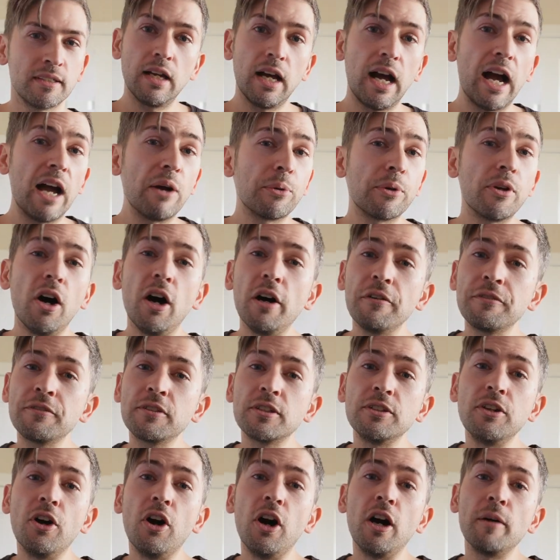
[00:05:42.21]
I would
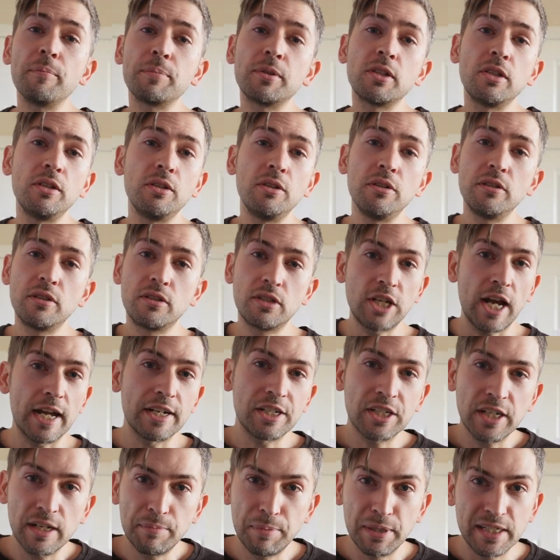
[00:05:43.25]
often opt to use
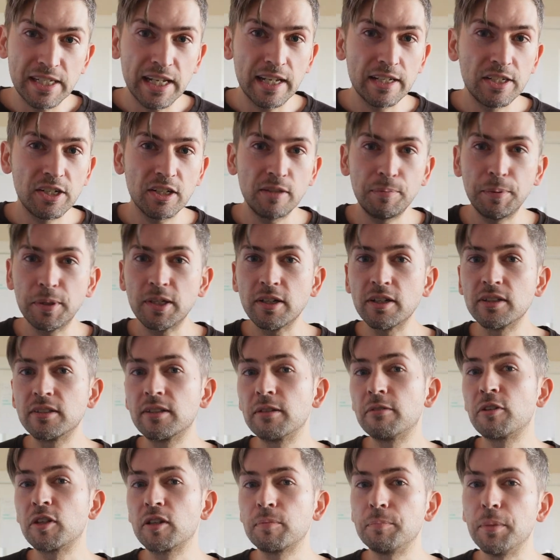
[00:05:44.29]
ChatGPT just because
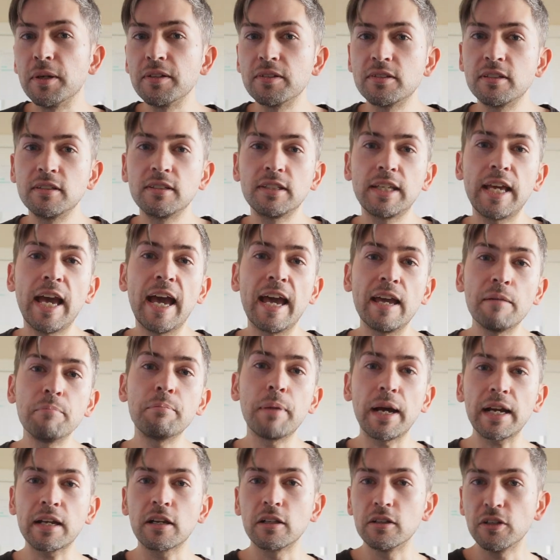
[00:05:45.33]
the responses came
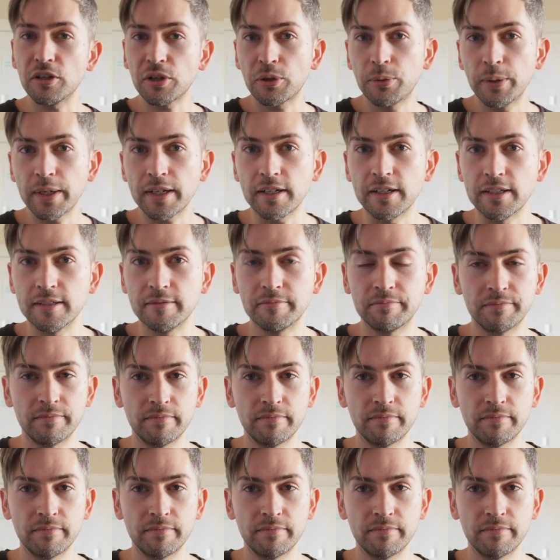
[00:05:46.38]
back a lot quicker.